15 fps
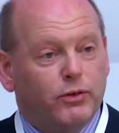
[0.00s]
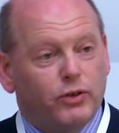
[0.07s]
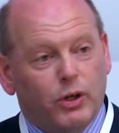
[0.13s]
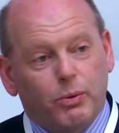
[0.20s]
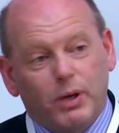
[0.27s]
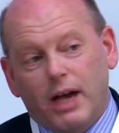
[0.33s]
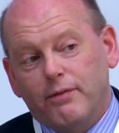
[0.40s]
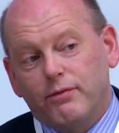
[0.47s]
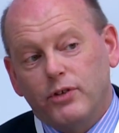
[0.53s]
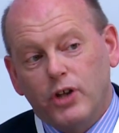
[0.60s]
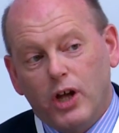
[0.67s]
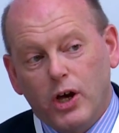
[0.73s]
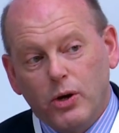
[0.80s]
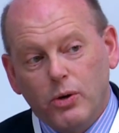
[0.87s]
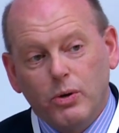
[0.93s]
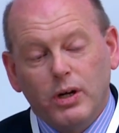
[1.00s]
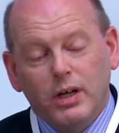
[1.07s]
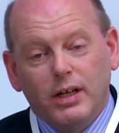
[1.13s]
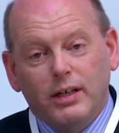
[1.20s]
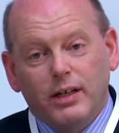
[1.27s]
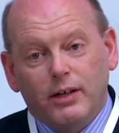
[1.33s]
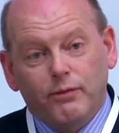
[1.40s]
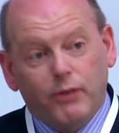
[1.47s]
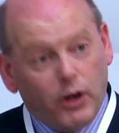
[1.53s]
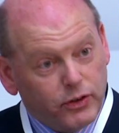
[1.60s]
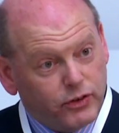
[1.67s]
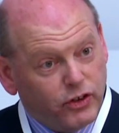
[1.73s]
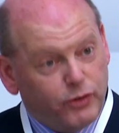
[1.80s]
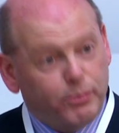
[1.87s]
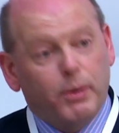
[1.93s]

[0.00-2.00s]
So we have no advantage,